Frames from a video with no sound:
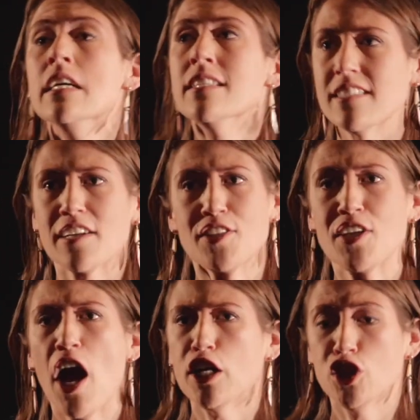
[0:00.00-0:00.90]
Sucks a
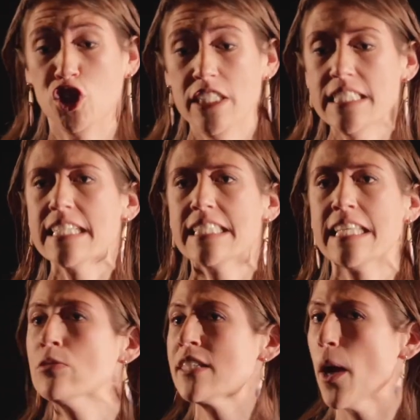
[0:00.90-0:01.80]
cock, Jeets, that
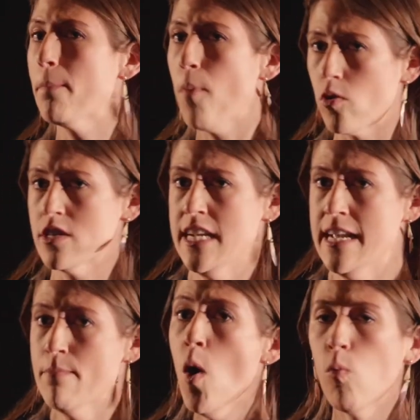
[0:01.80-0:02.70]
sounds like a porn
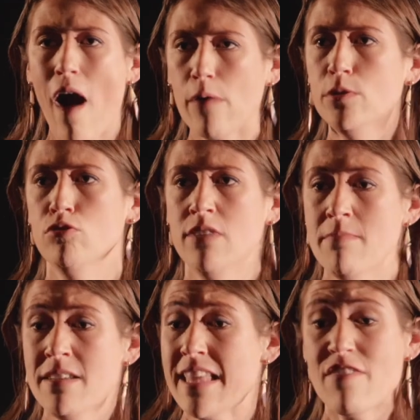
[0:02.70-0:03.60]
name. Why would you
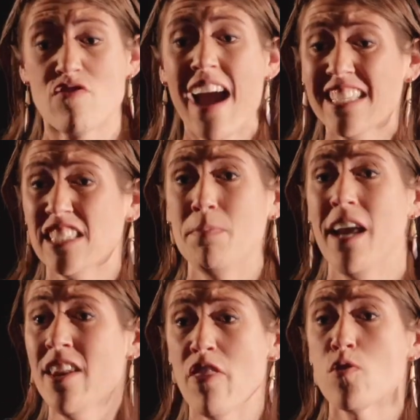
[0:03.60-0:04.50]
name me that? There has to be
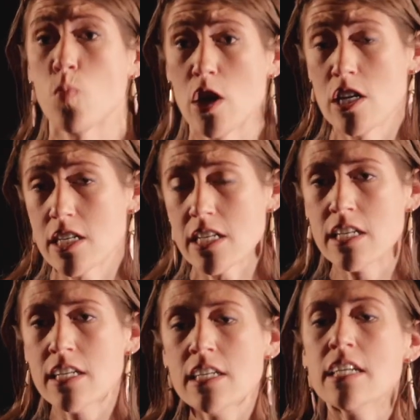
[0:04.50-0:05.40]
another word.
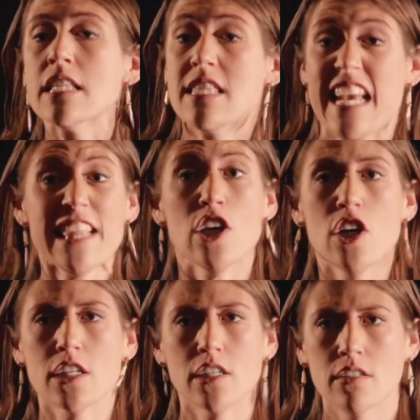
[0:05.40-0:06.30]
They
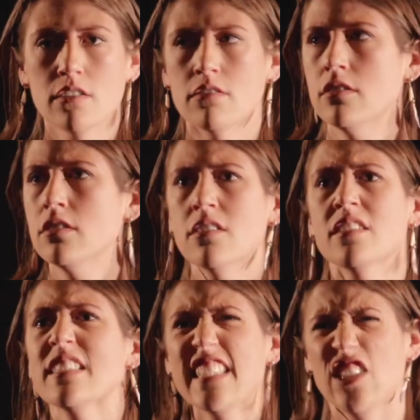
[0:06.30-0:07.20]
look,
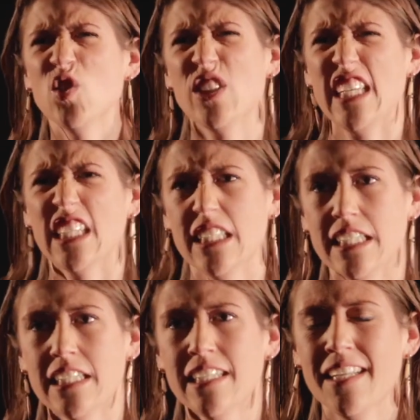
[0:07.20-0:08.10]
still
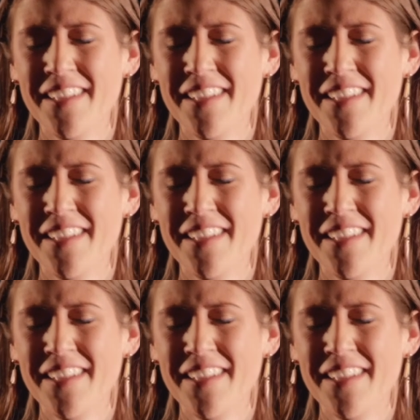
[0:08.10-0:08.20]
giggling.